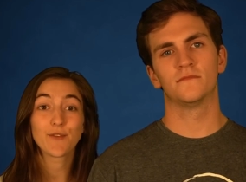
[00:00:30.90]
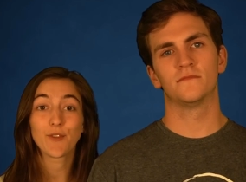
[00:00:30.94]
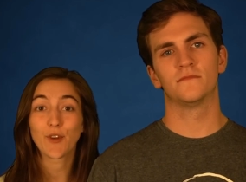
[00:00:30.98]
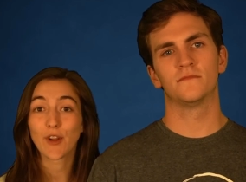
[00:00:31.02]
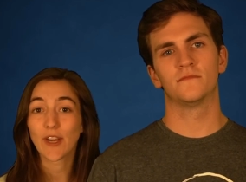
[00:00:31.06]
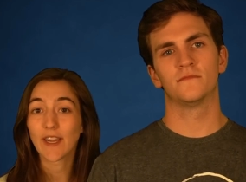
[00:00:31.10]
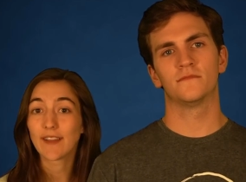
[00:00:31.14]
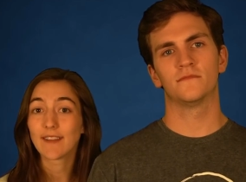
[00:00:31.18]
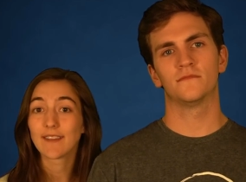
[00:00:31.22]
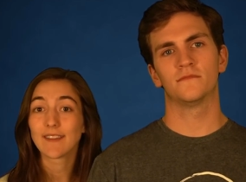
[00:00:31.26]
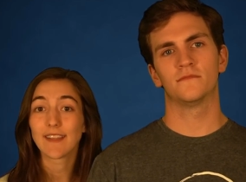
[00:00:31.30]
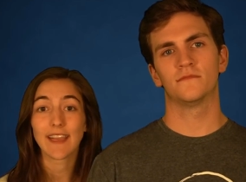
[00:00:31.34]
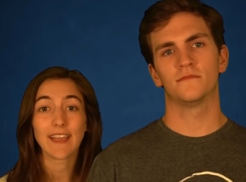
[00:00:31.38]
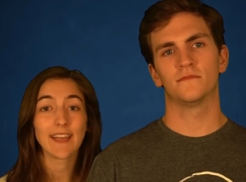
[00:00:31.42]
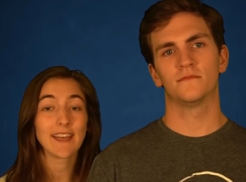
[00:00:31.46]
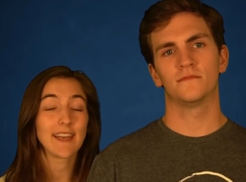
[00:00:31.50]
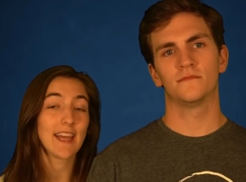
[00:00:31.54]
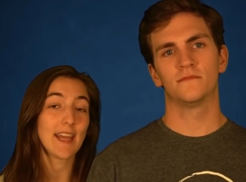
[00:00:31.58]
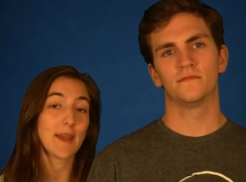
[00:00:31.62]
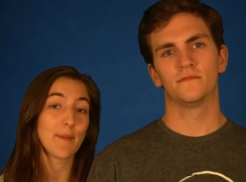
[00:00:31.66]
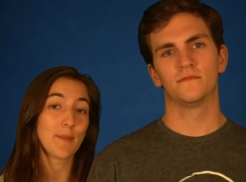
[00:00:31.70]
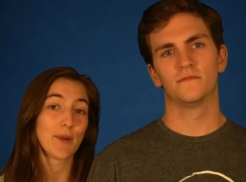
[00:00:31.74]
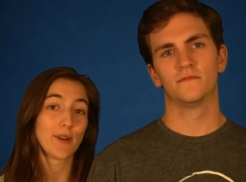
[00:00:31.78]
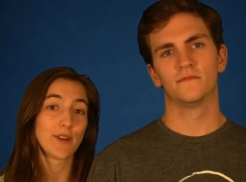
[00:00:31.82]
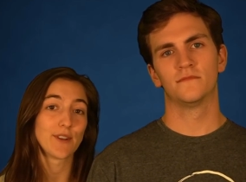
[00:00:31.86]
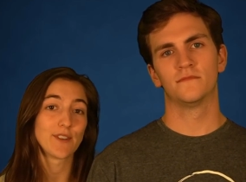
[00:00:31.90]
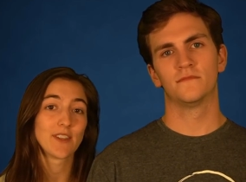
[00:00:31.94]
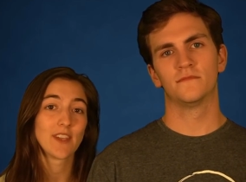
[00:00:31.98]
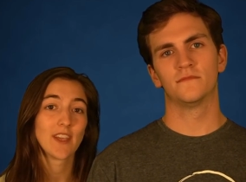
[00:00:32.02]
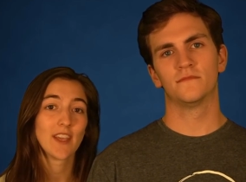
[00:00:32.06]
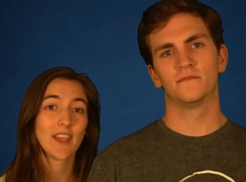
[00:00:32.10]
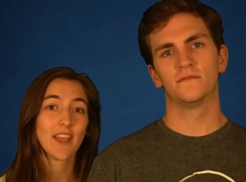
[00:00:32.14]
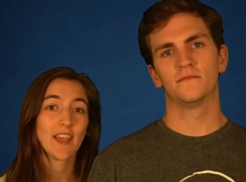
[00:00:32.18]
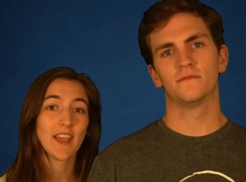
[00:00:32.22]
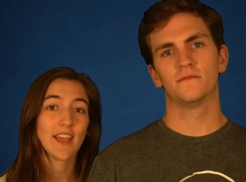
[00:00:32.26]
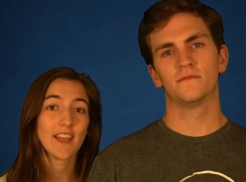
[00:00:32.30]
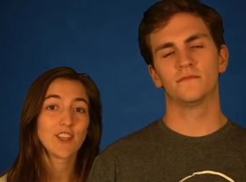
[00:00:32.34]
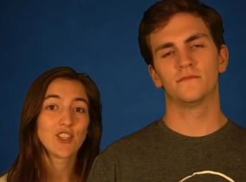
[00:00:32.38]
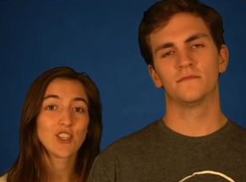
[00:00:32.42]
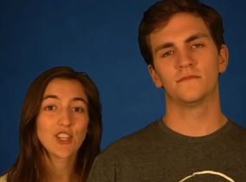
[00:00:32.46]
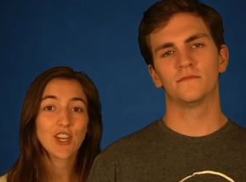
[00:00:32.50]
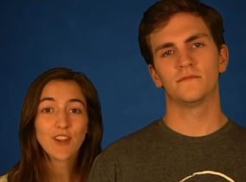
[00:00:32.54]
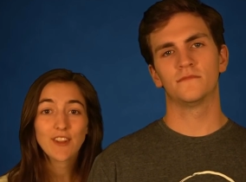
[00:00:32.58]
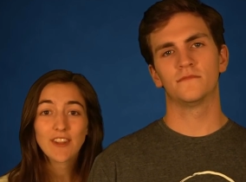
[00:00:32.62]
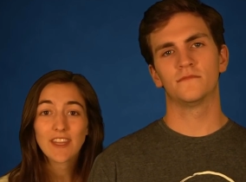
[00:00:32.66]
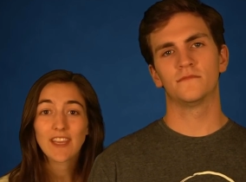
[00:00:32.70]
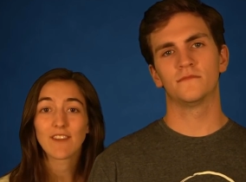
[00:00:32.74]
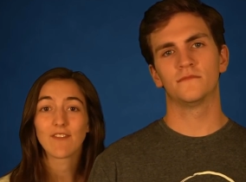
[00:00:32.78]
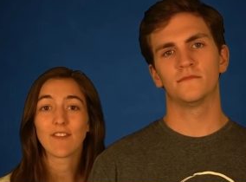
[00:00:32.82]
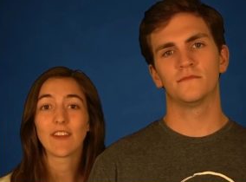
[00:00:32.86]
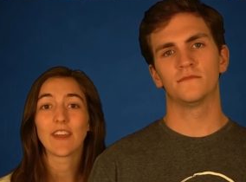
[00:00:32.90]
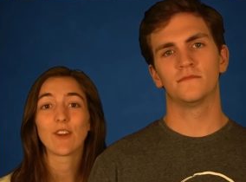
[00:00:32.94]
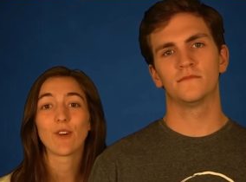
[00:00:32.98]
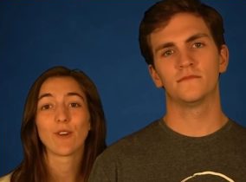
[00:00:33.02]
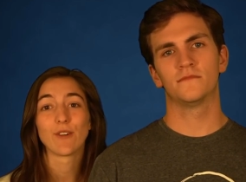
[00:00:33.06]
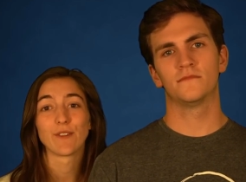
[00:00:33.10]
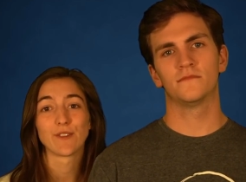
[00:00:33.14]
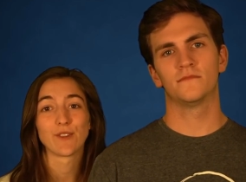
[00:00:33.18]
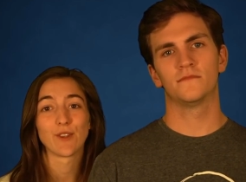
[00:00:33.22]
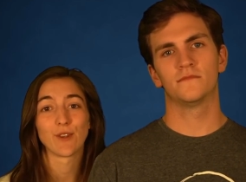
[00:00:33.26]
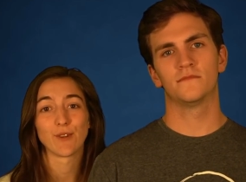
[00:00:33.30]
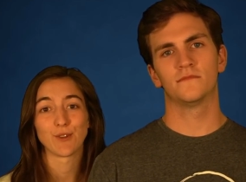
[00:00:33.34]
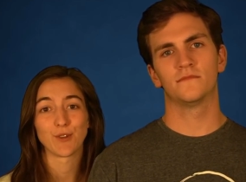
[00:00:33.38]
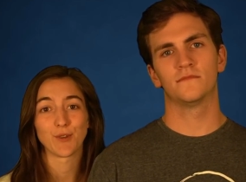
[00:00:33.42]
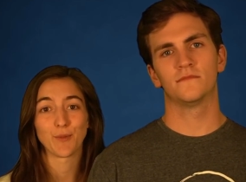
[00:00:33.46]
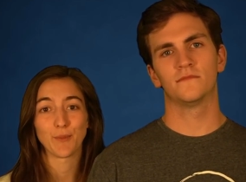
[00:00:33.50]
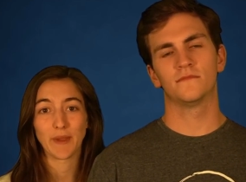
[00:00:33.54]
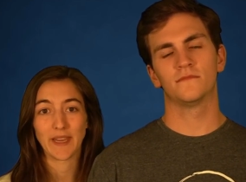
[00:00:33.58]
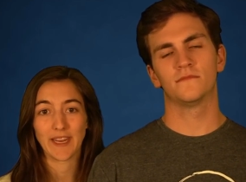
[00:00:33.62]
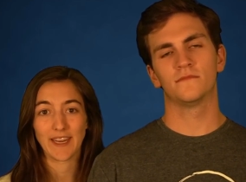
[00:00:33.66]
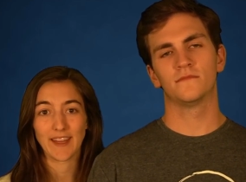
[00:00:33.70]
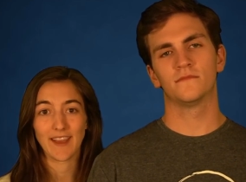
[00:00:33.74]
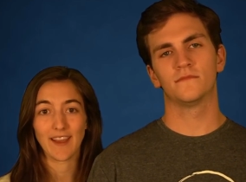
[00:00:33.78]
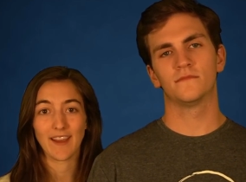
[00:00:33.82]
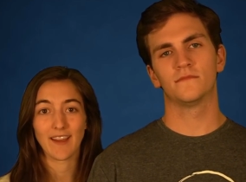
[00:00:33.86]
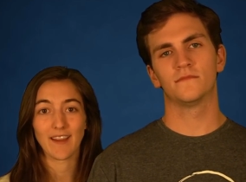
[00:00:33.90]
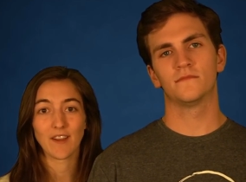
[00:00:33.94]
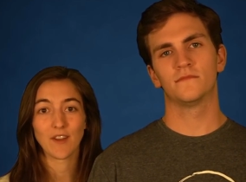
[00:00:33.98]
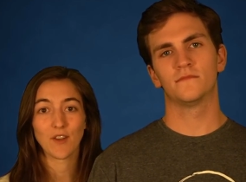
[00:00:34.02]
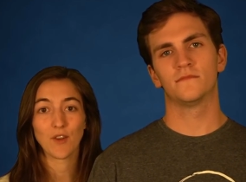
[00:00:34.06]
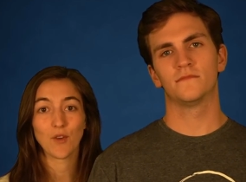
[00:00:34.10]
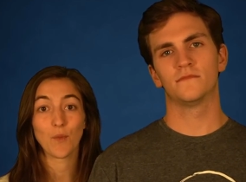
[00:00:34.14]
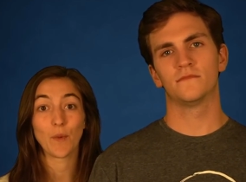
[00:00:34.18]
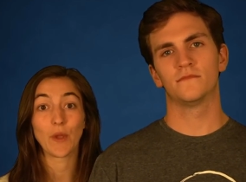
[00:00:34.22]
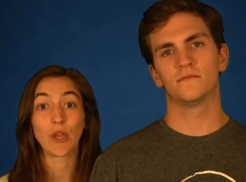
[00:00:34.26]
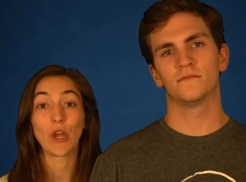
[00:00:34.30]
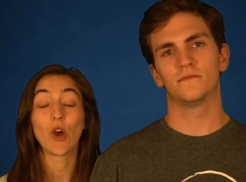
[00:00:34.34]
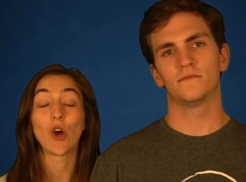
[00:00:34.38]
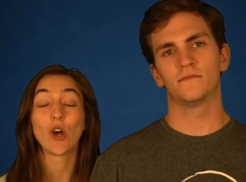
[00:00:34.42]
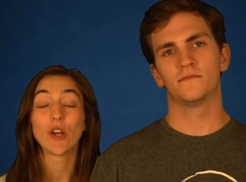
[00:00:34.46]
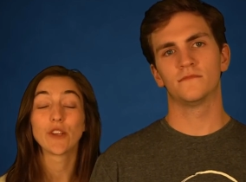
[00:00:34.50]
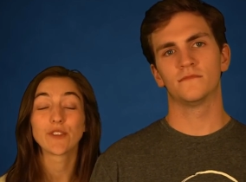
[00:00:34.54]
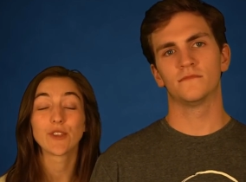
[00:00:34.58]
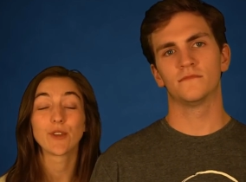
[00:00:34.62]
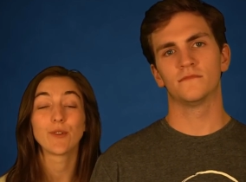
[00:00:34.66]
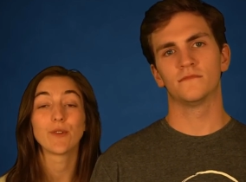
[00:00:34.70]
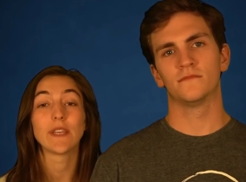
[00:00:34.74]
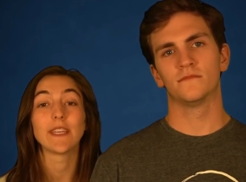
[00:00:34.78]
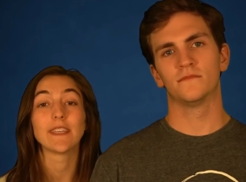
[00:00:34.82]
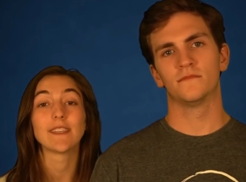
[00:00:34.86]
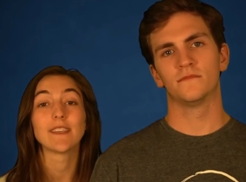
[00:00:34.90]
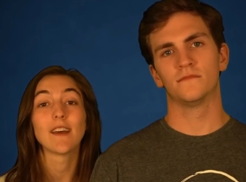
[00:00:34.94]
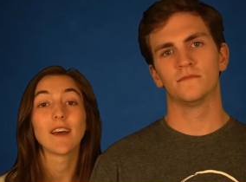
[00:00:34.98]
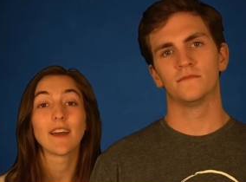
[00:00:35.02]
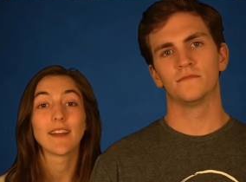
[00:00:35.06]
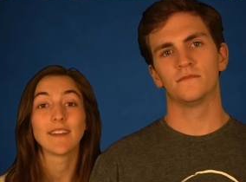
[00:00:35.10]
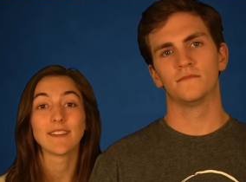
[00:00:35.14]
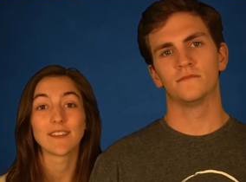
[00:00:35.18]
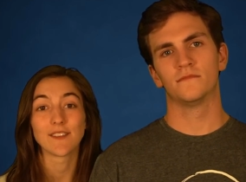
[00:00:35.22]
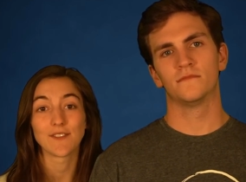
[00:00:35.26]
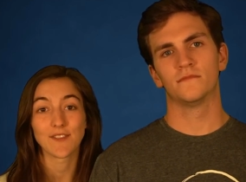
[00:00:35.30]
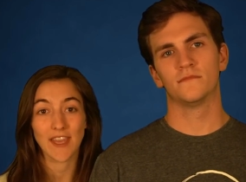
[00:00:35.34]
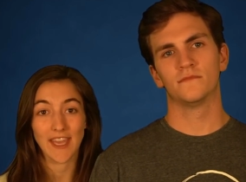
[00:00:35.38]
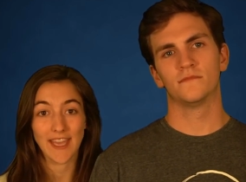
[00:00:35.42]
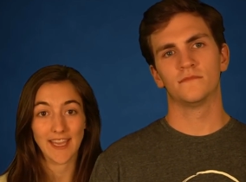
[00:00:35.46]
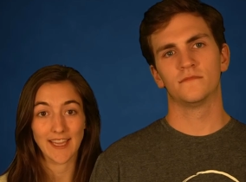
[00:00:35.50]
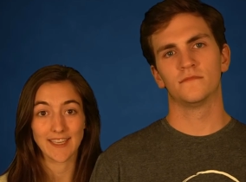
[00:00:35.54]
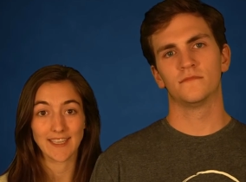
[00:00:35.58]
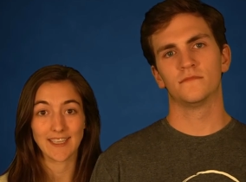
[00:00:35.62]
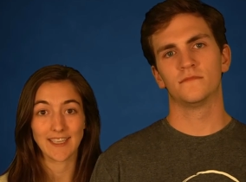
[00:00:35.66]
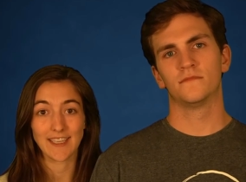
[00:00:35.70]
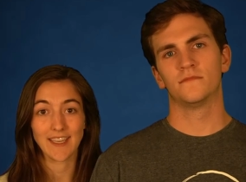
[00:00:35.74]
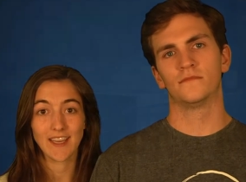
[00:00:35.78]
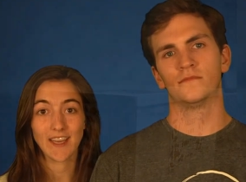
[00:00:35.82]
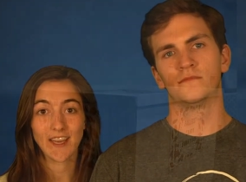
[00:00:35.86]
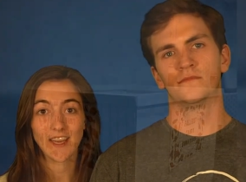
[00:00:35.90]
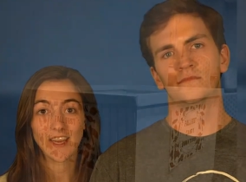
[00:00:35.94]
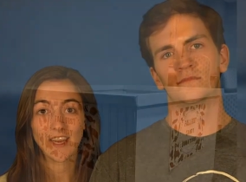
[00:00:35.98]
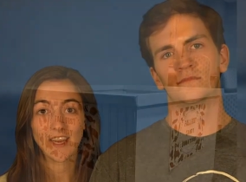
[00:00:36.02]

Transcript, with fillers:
Speaker 1: friends, and neighbors, and share the event on social media. We also need tons of candy.